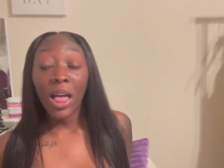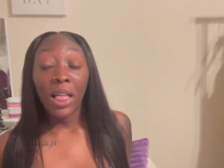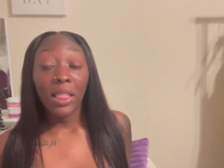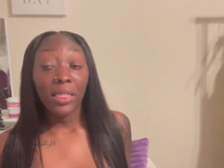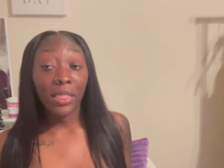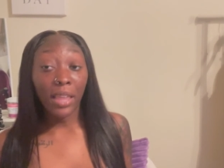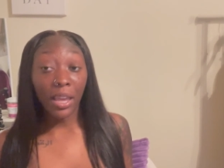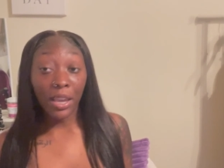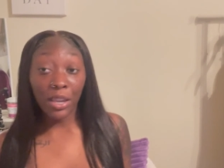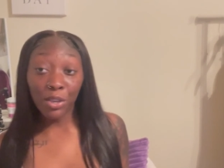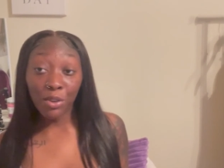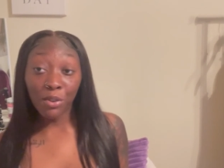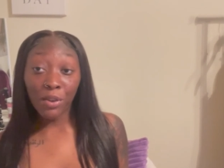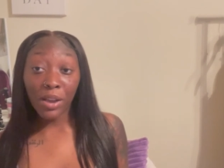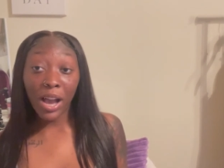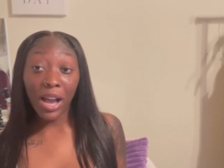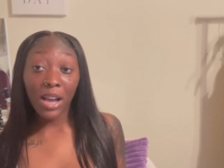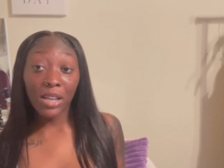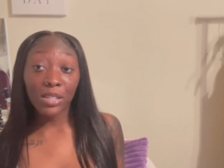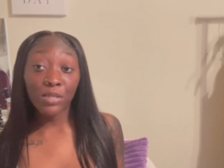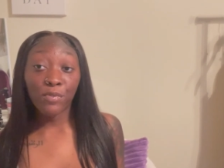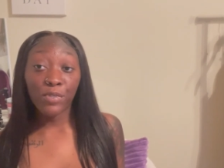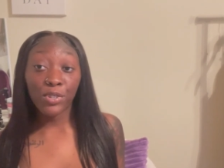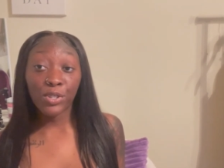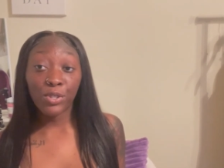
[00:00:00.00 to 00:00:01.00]
thank you
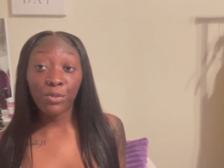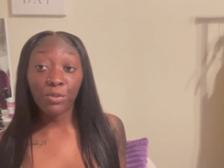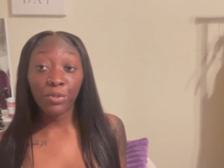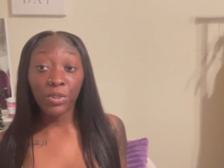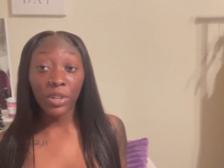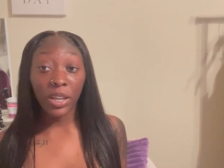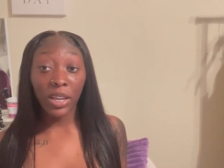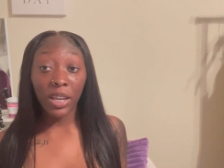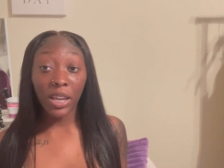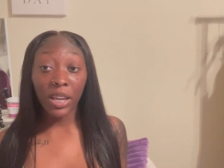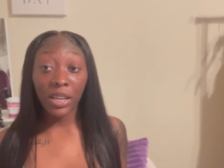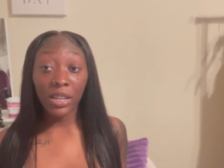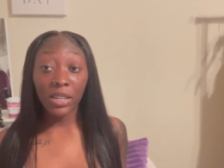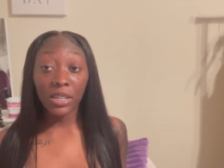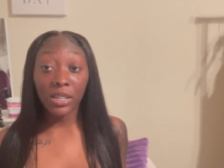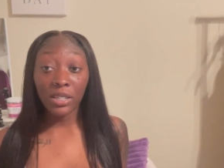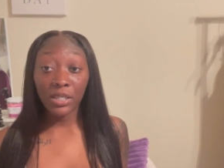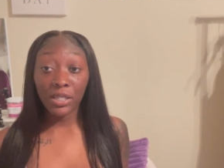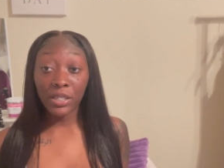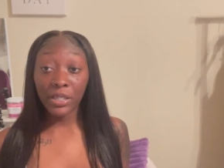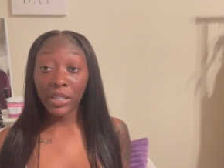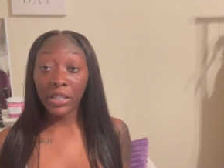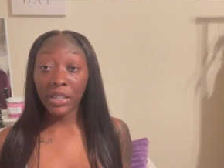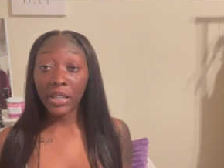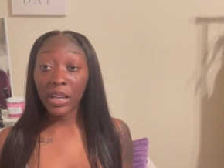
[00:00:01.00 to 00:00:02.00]
guys for tuning
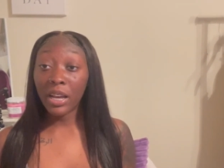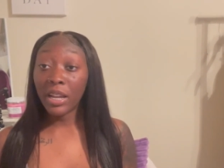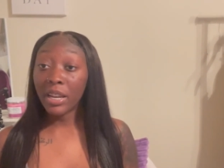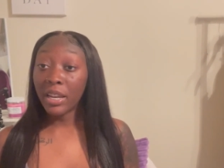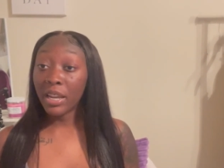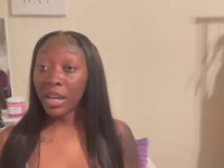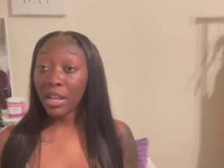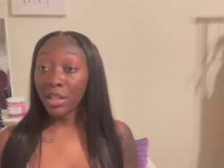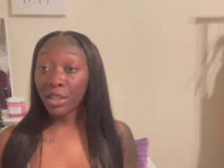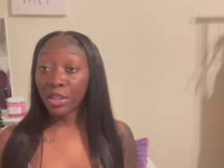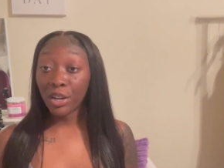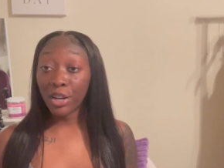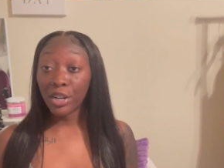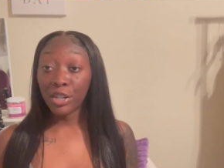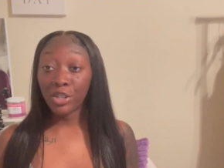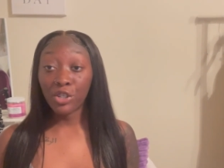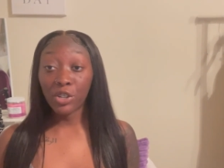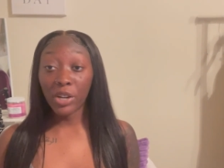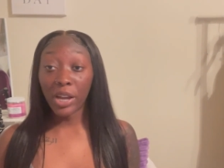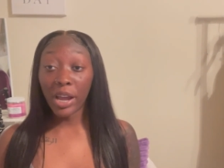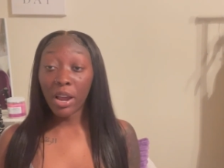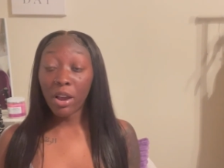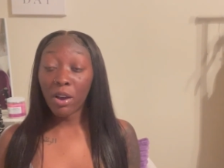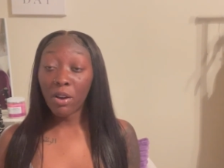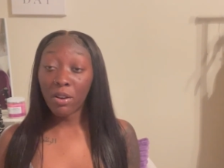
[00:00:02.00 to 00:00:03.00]
in to another
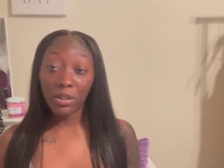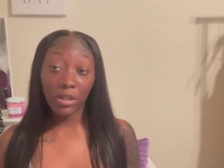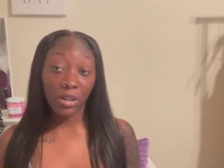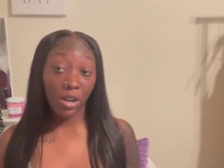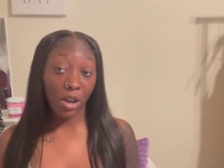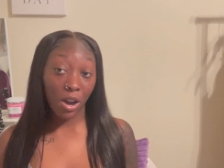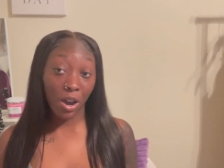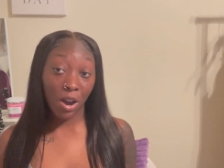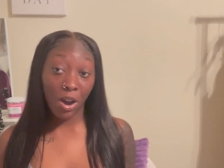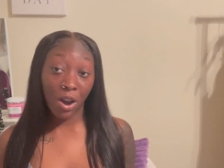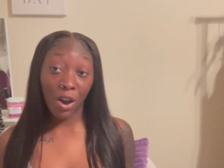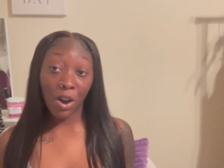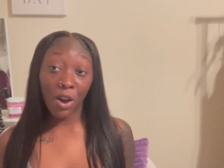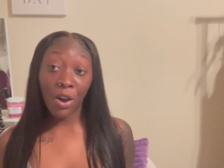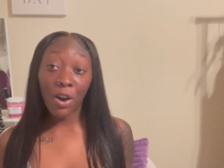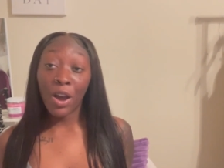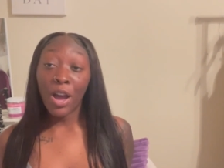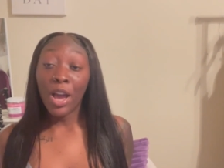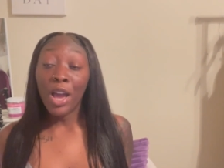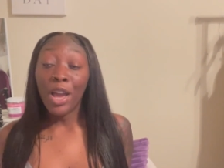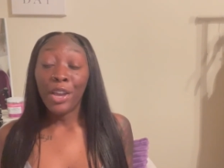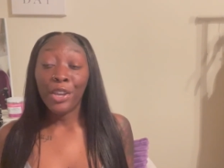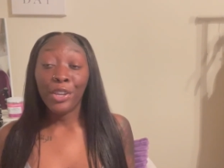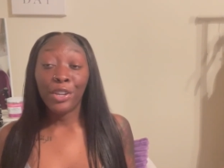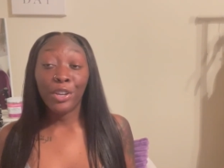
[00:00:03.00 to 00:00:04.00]
try on haul.
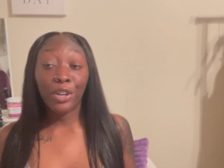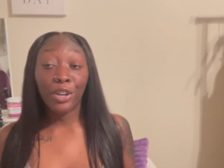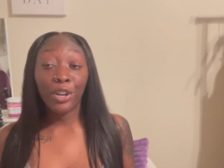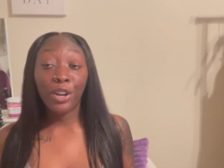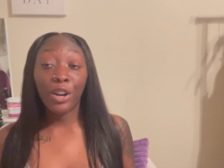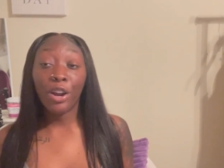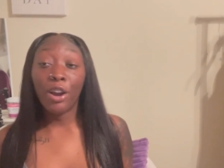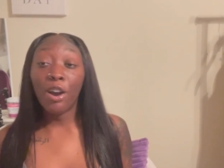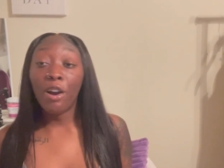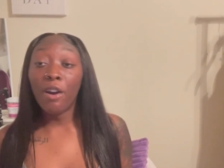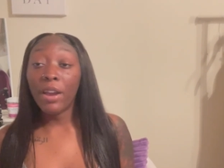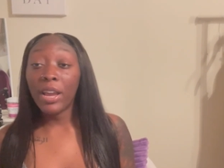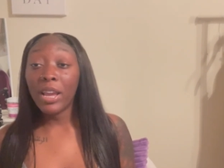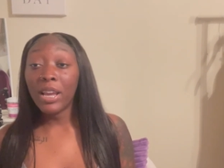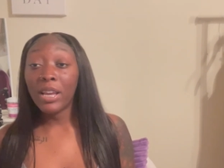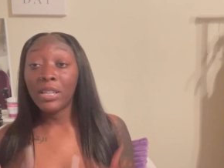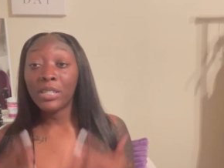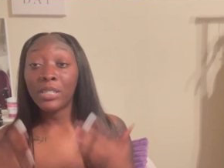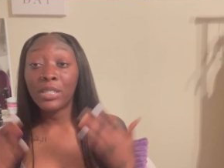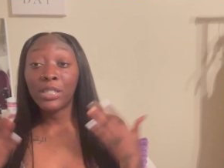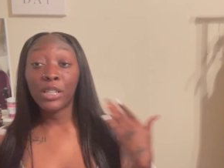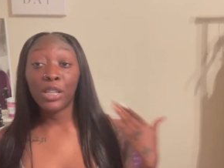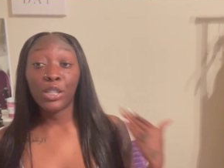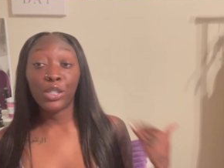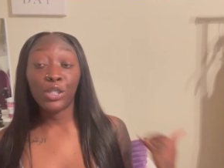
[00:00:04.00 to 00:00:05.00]
Your girl
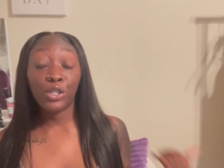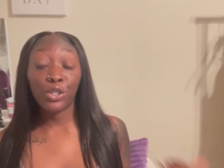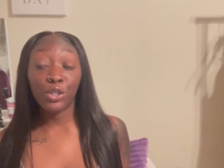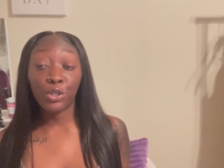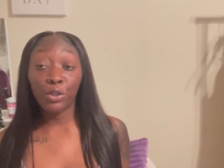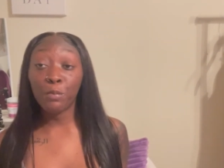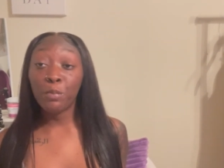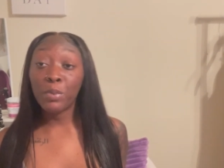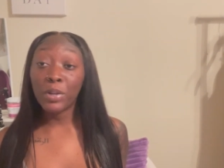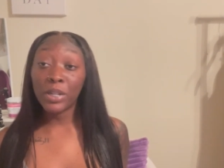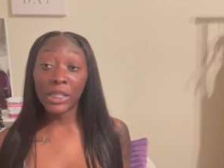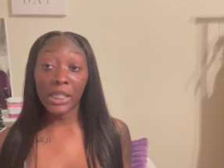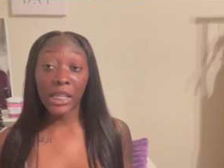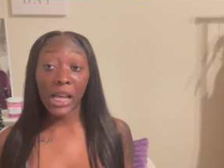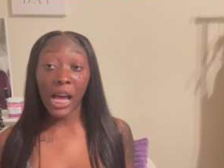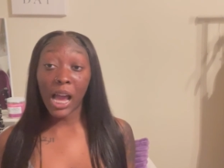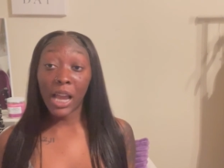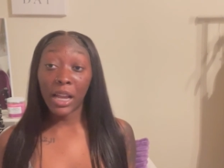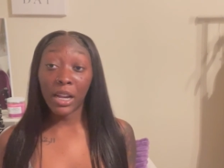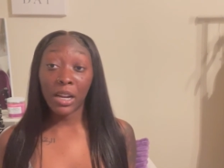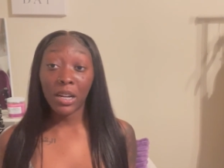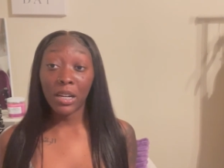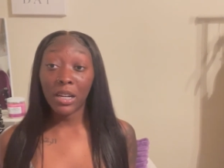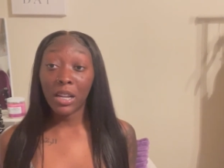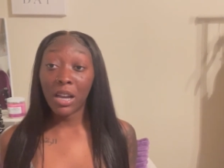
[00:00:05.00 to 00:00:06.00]
is super
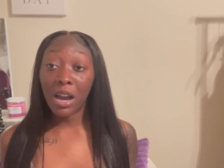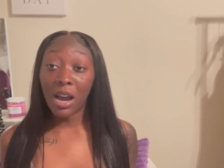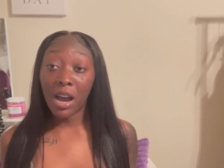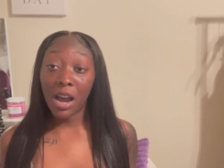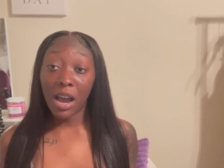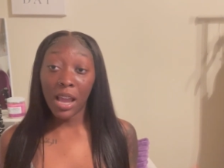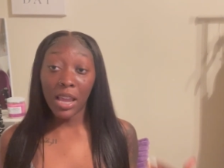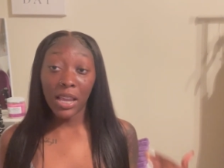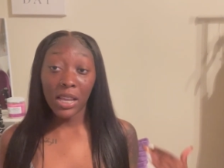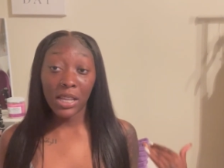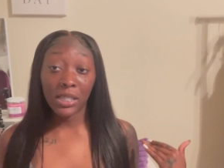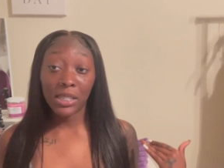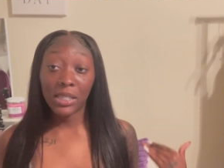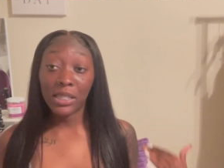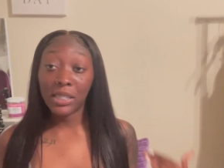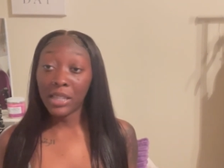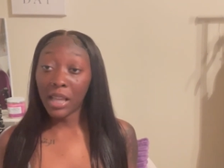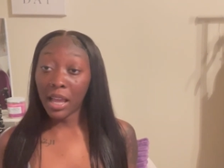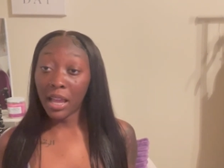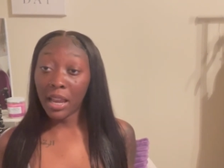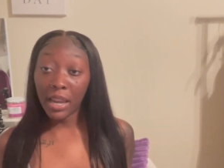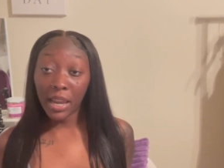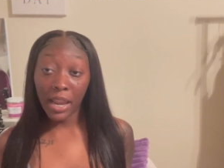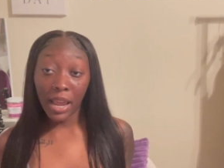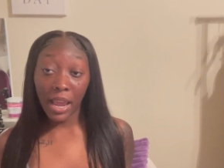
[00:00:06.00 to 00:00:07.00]
tired, y'all. It's
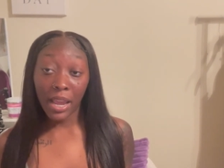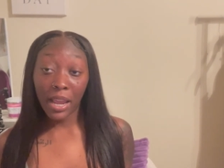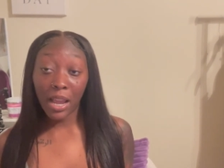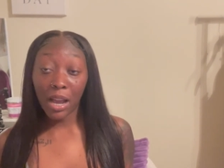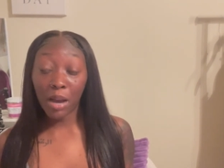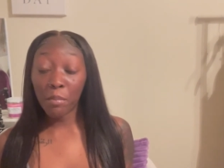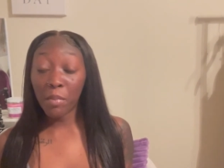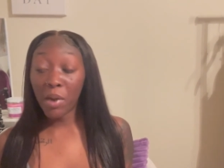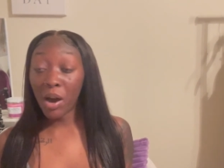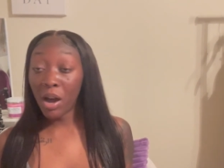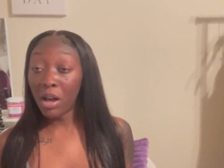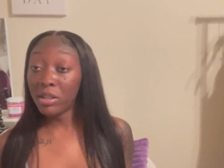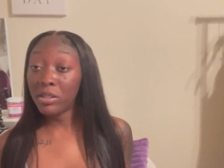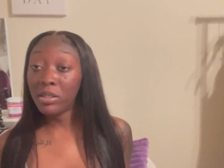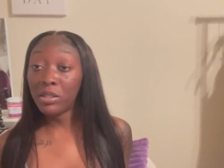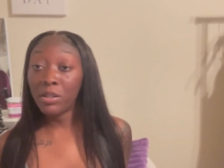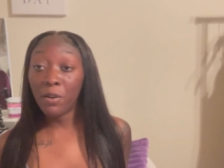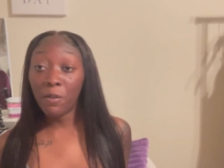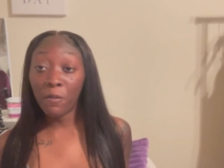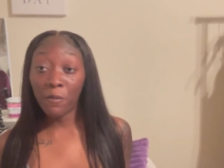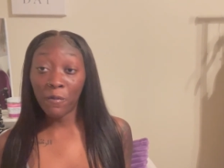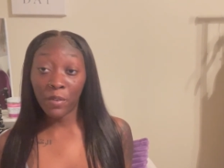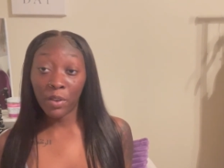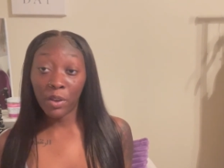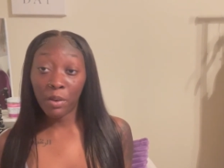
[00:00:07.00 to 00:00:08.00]
Sunday. I'm
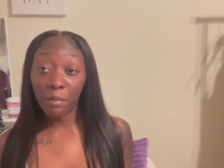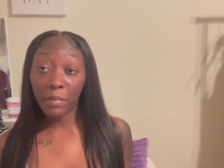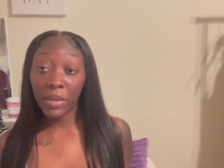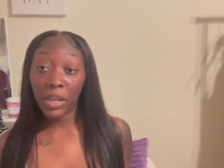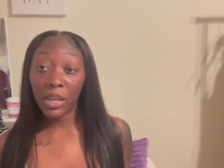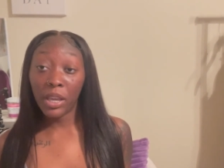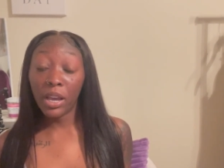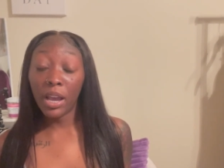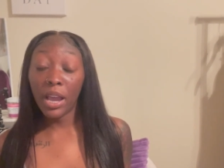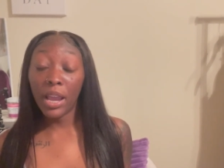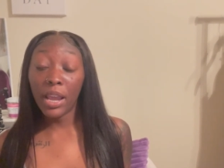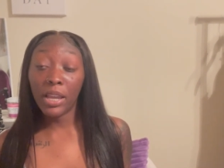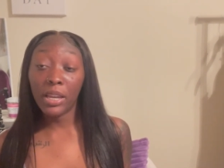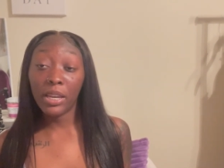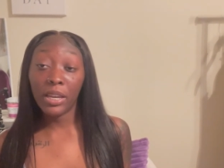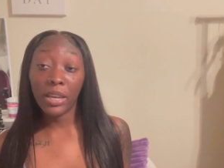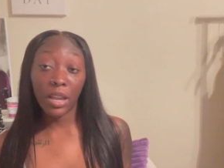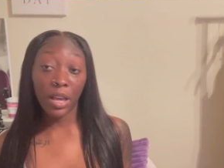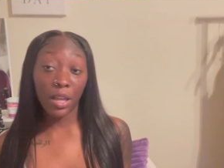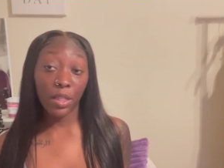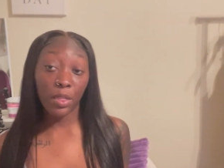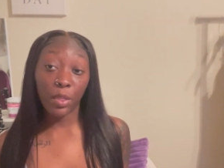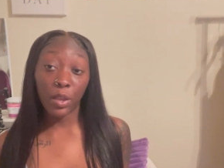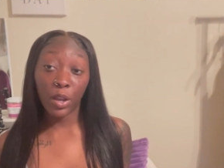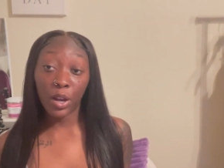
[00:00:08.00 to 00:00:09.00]
also filming
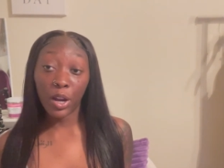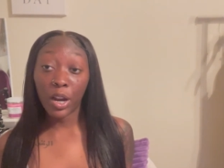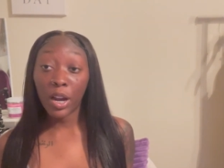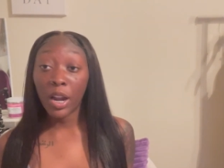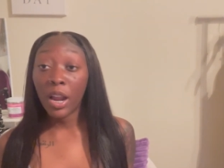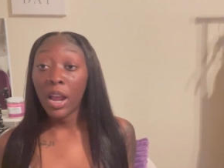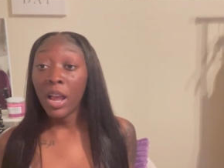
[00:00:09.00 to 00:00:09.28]
another